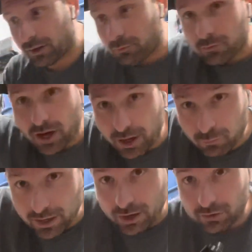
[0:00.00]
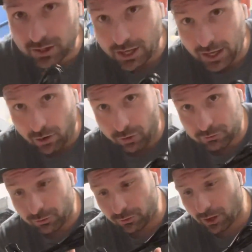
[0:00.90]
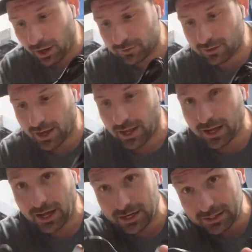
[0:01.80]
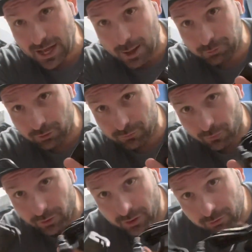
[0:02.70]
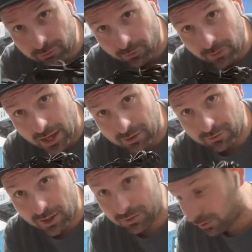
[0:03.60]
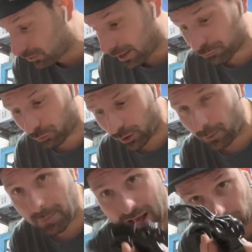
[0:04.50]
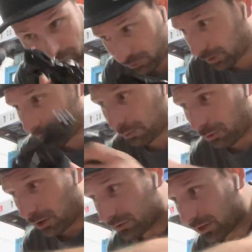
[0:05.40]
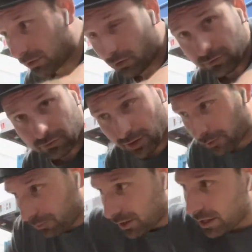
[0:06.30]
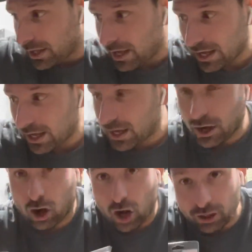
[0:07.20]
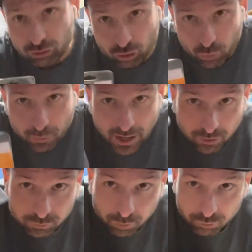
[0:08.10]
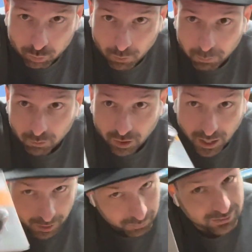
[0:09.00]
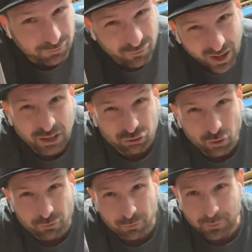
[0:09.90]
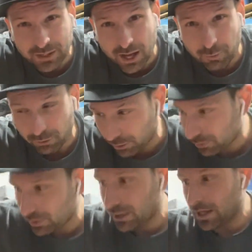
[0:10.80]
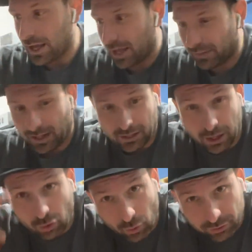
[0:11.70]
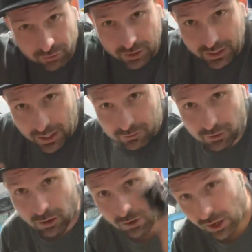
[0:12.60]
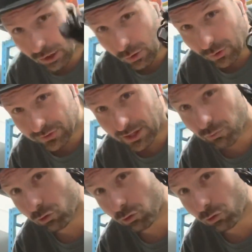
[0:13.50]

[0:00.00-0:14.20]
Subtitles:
then I went out and I also got an adapter for it so that it doesn't have to run on batteries. It can be plugged in all the time. A hot shoe mount, which will make the flash go from the camera. And then a cord to connect it all, a cord that will